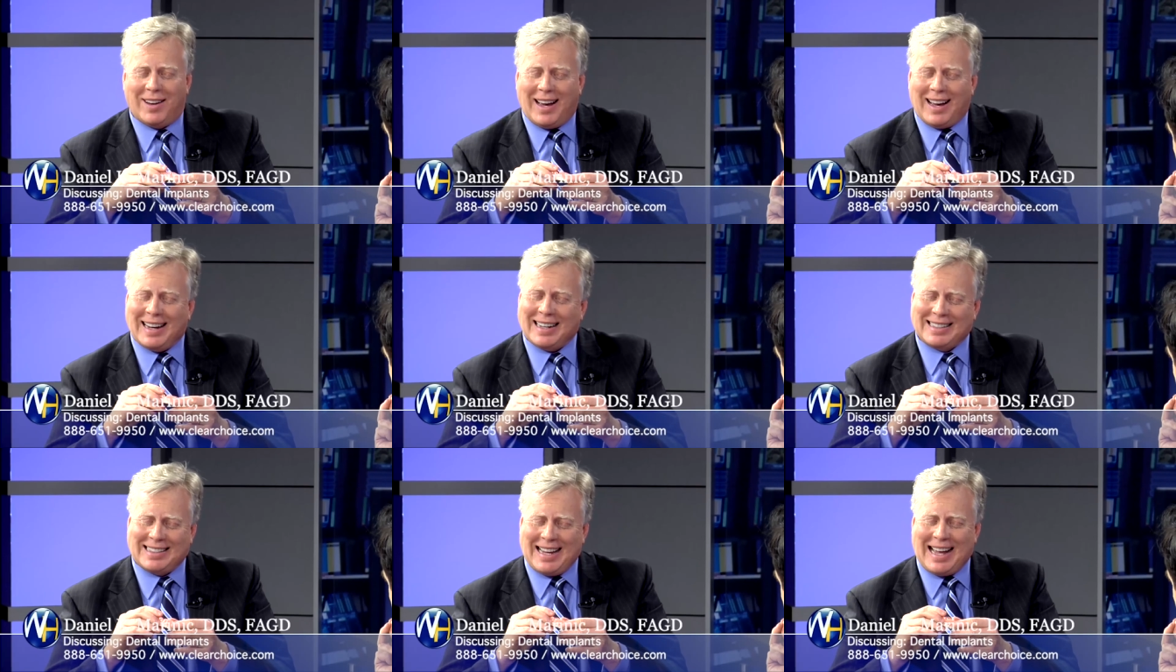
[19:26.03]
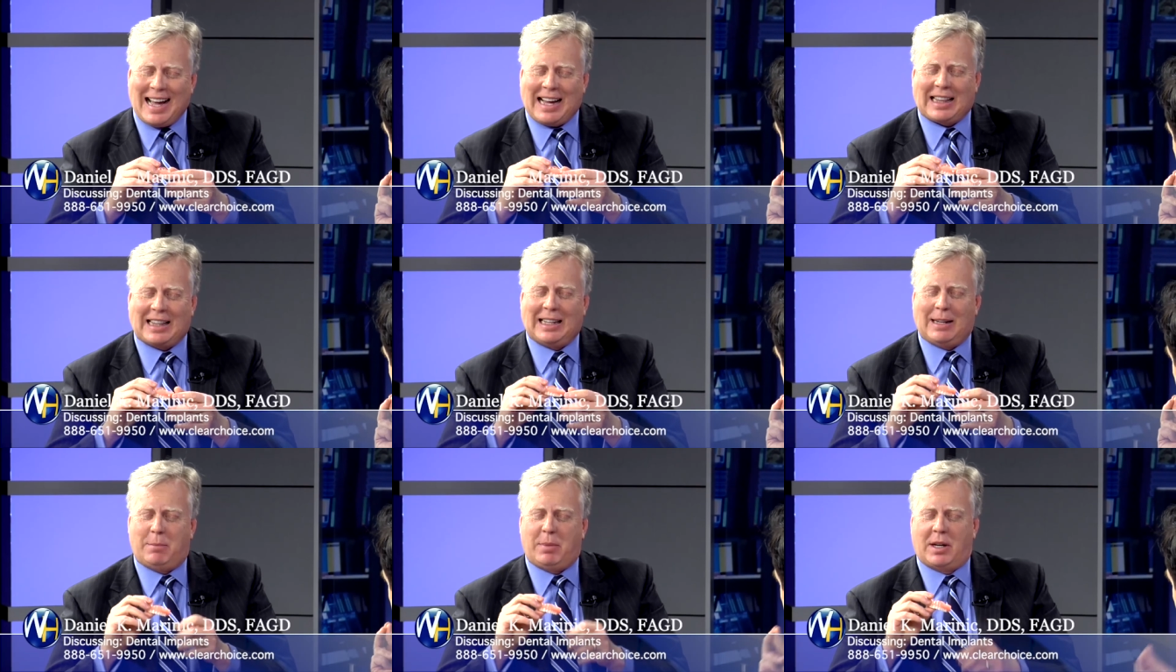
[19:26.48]
not
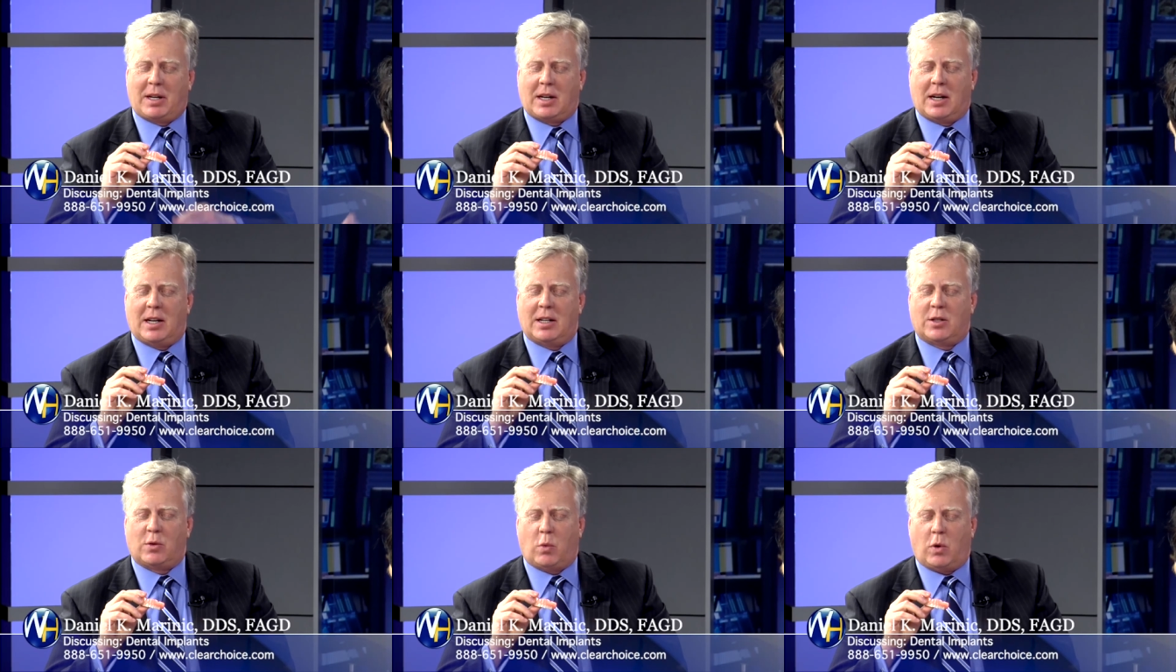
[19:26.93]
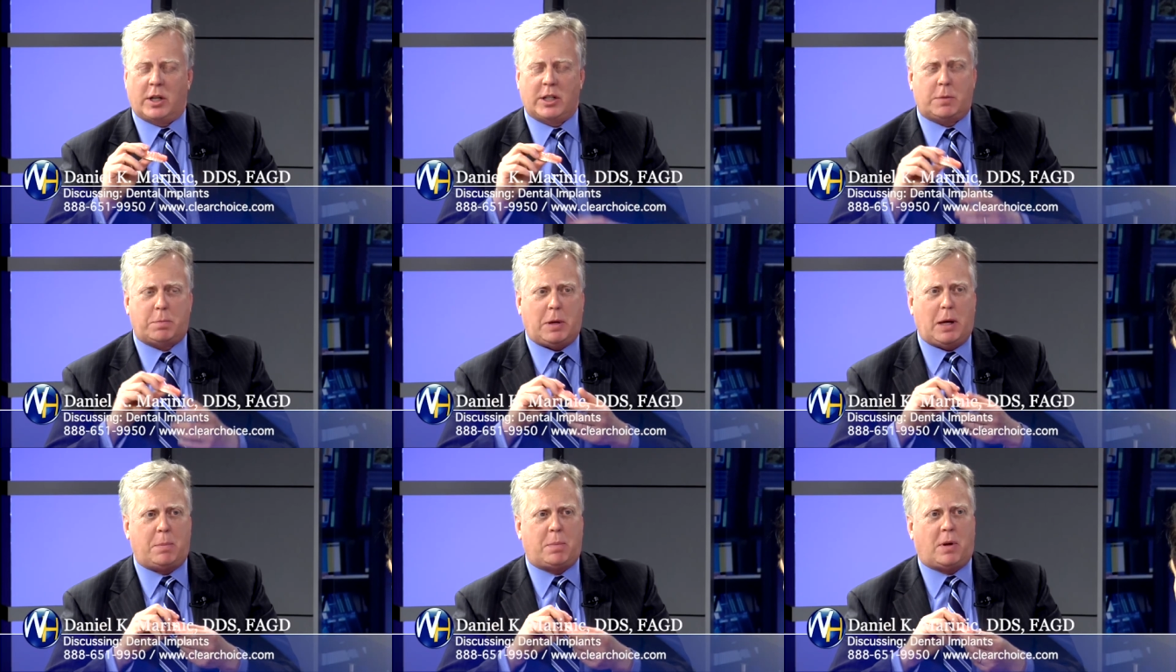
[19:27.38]
exactly, because
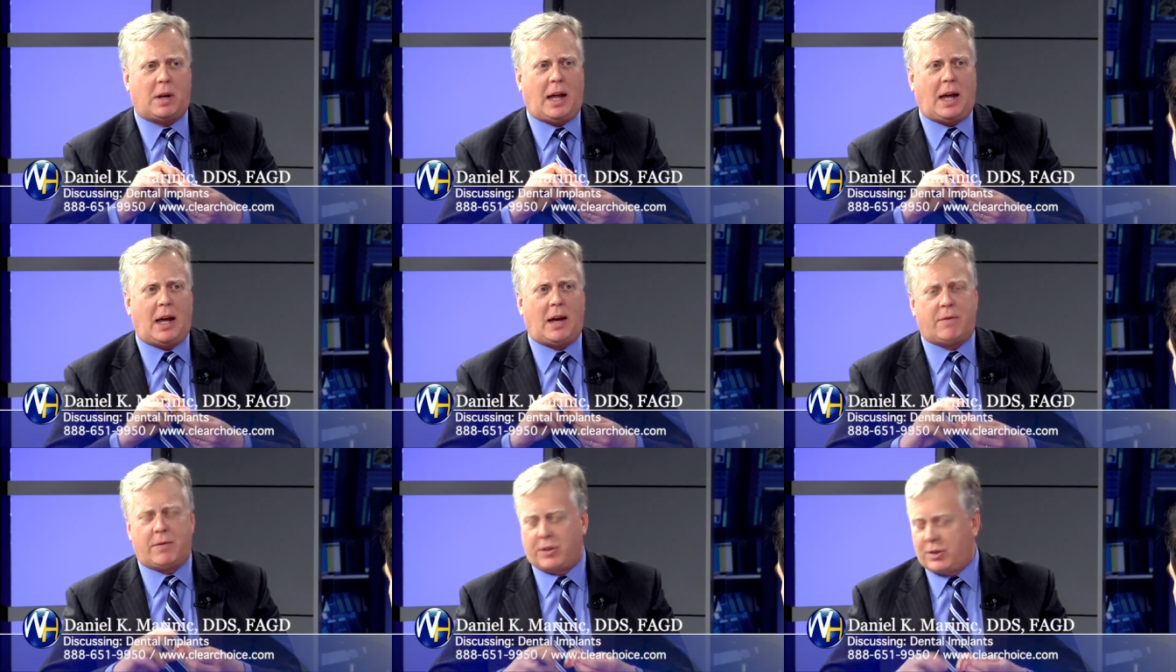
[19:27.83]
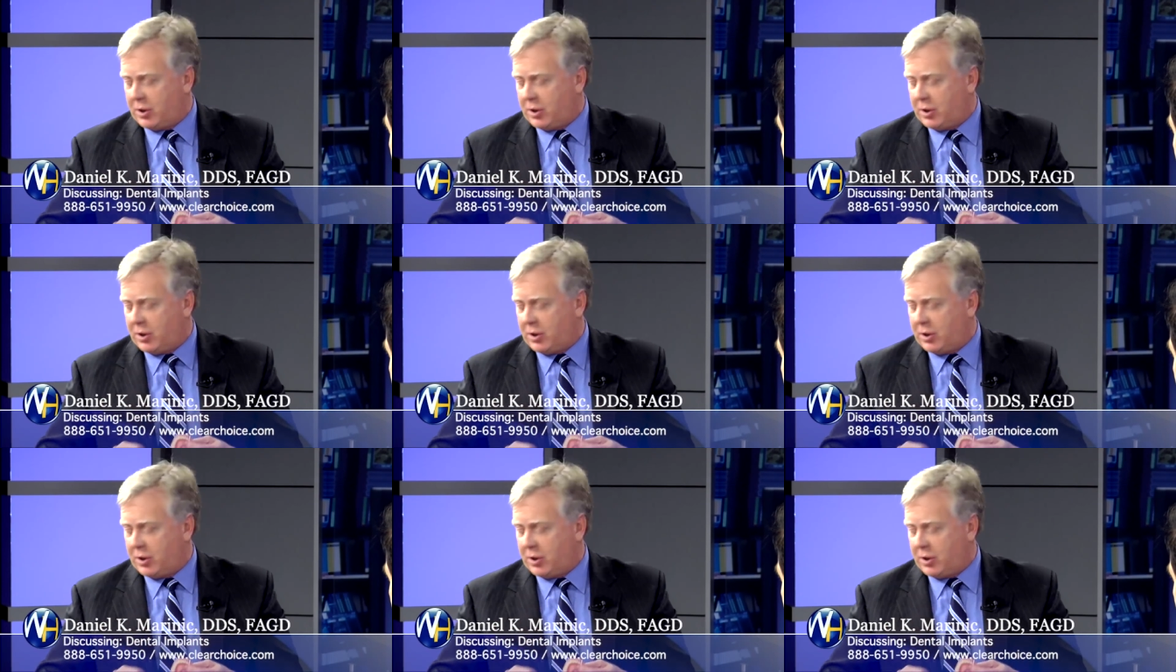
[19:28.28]
once people have a